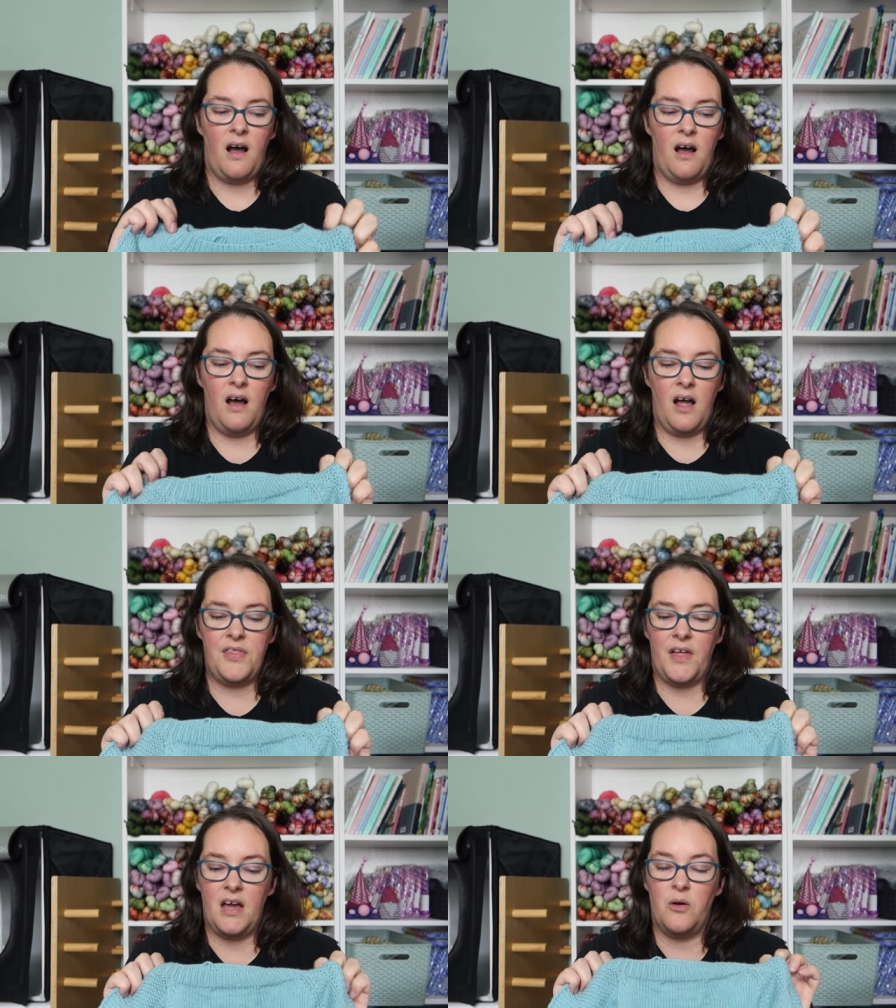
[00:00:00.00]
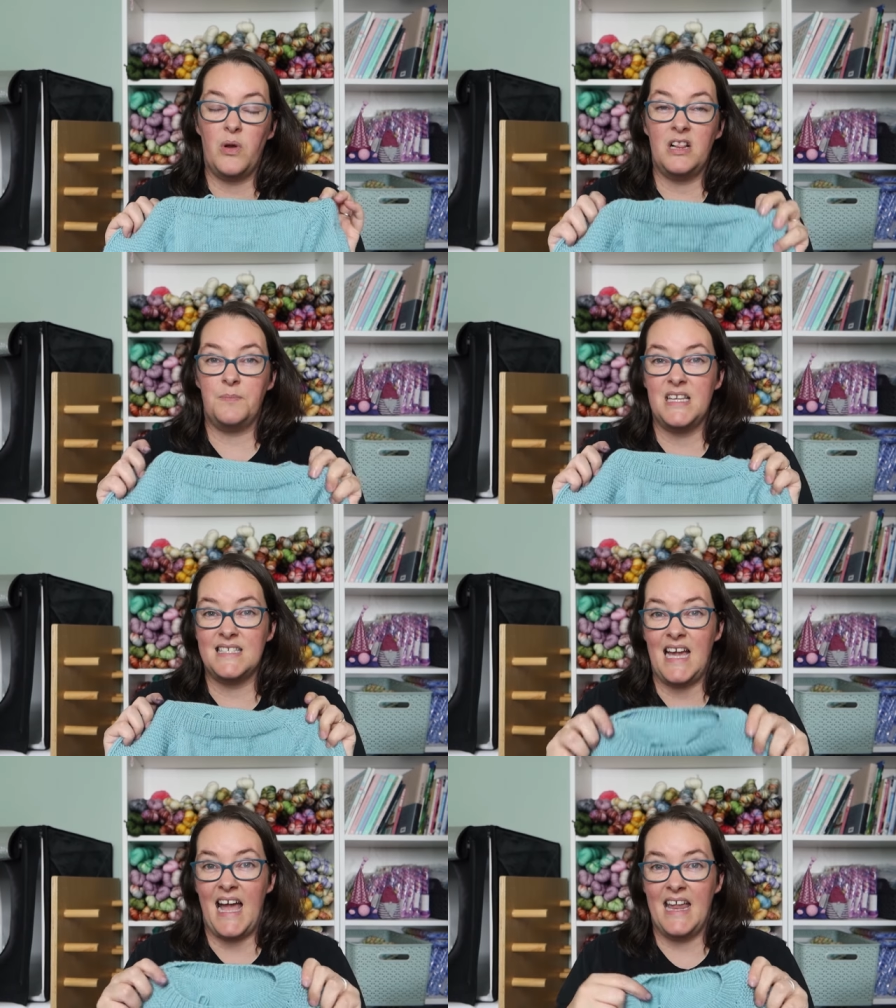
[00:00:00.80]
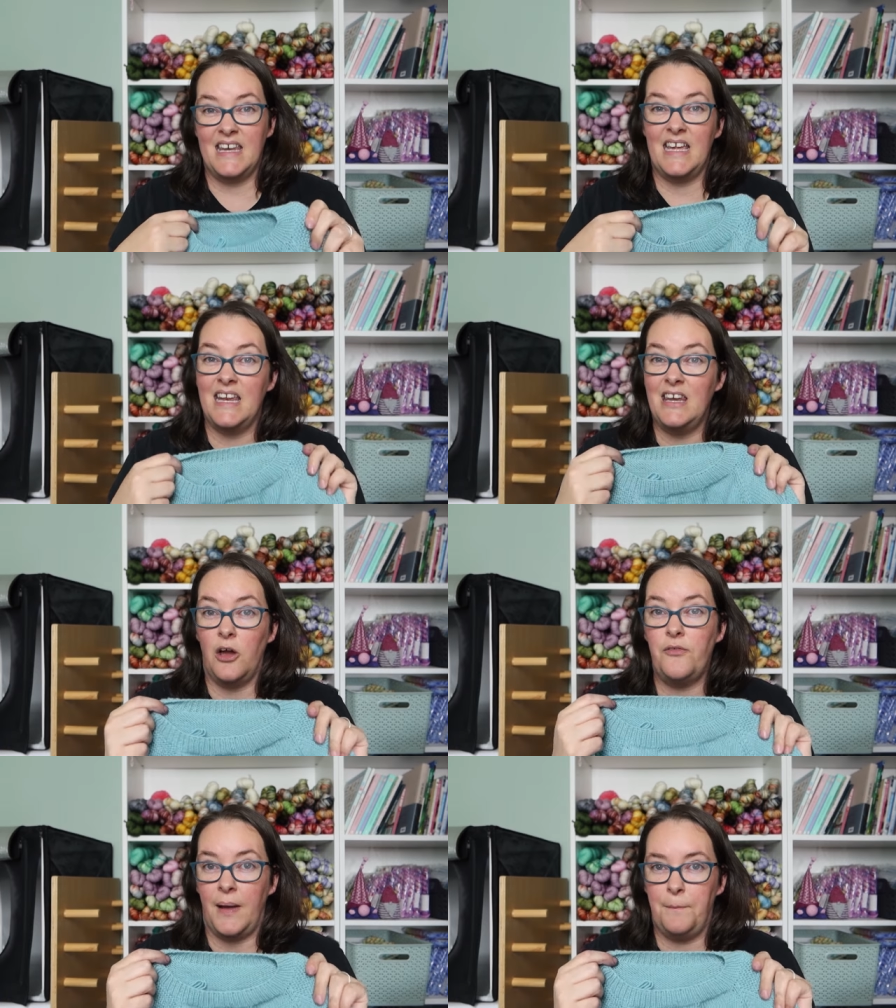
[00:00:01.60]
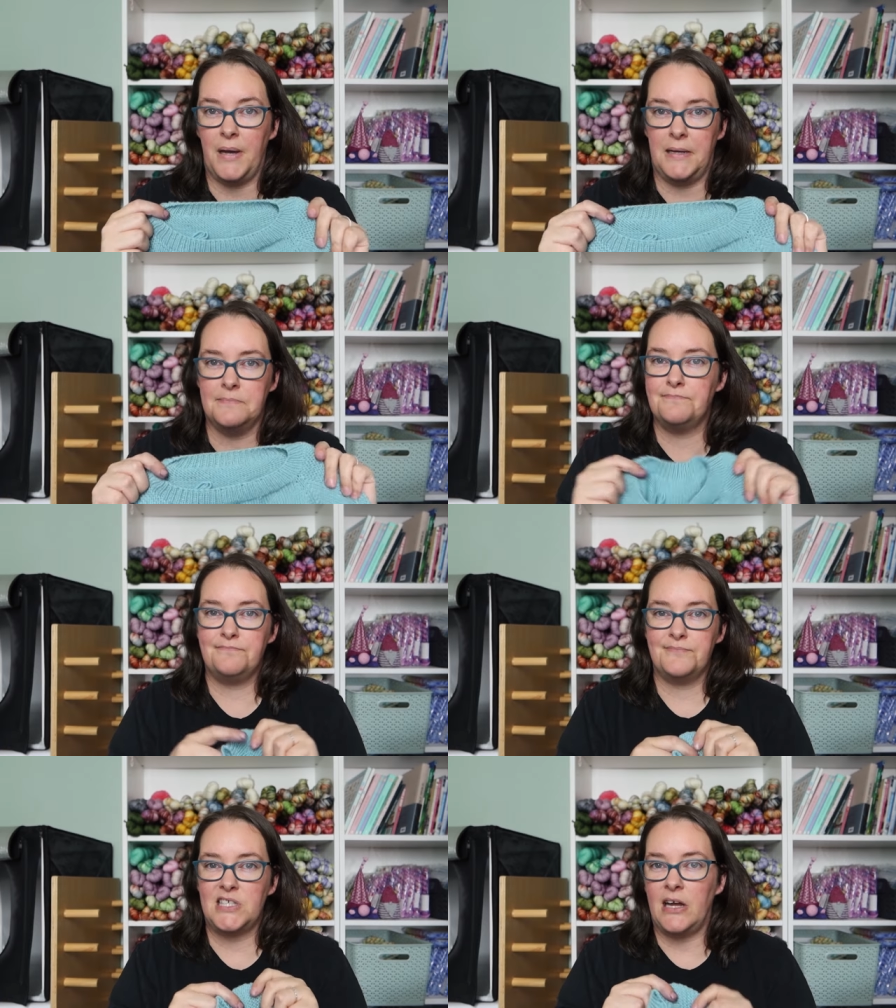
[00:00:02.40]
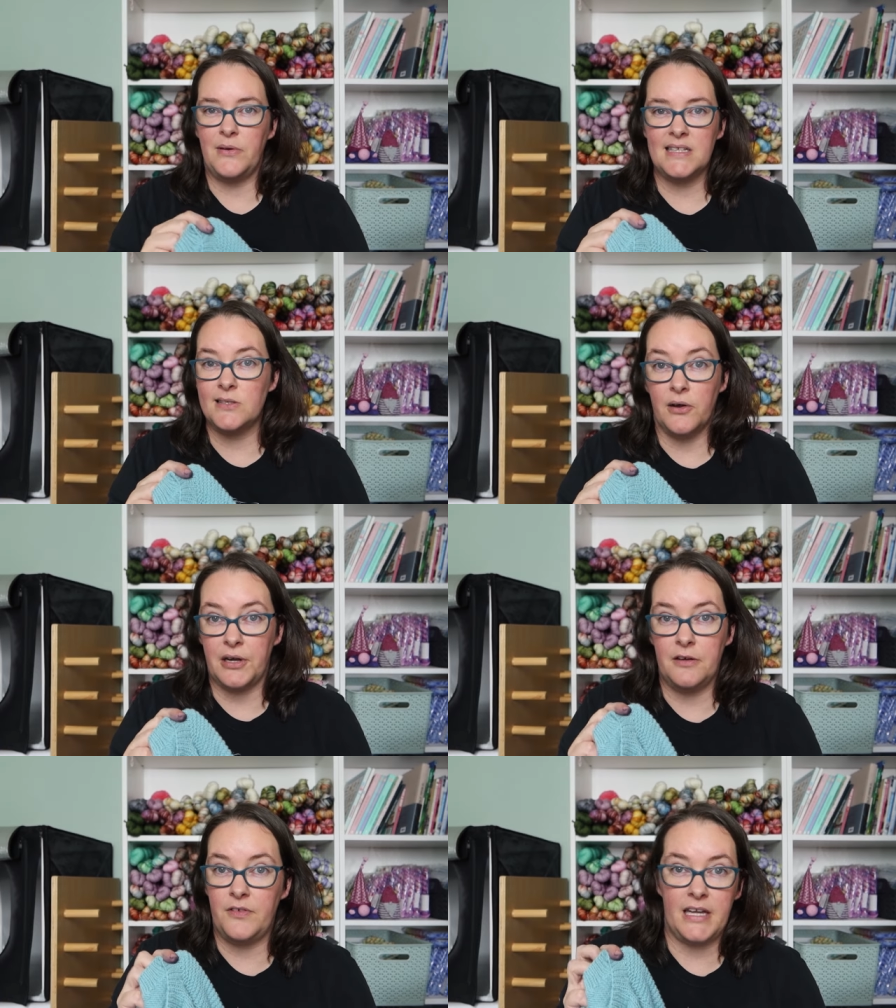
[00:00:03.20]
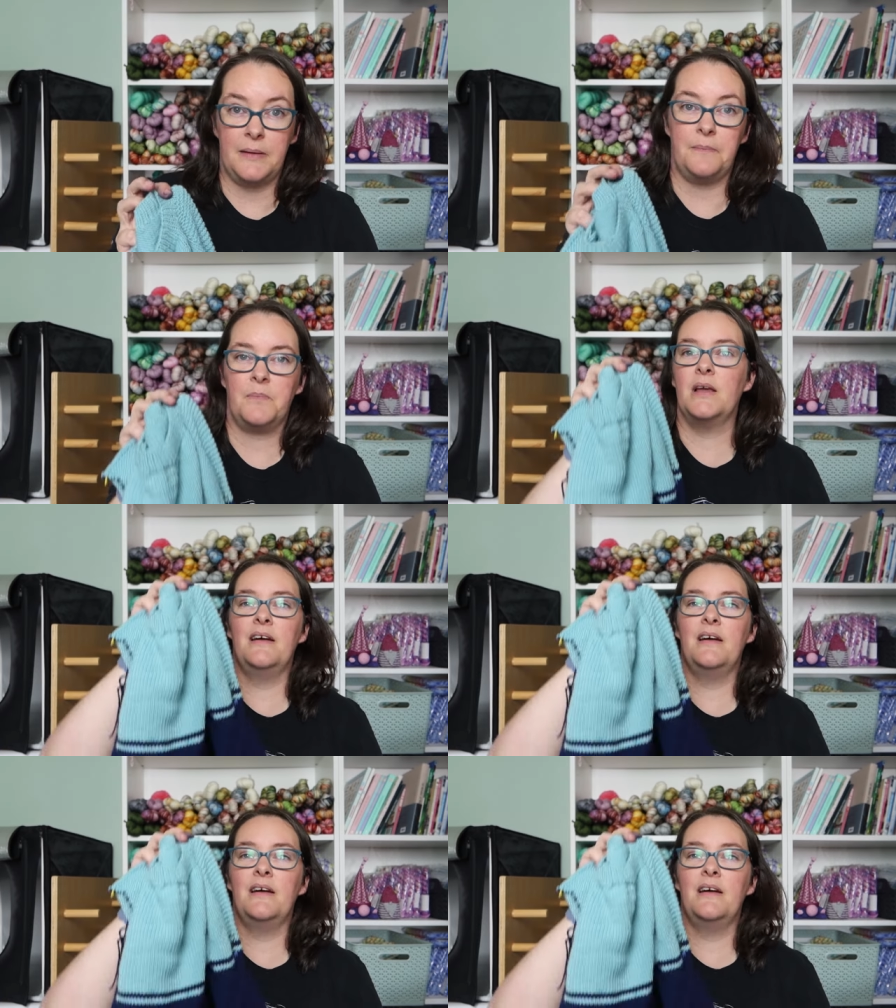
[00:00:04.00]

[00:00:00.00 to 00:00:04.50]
Arthur will be 10 in November, so it's not going to fit him,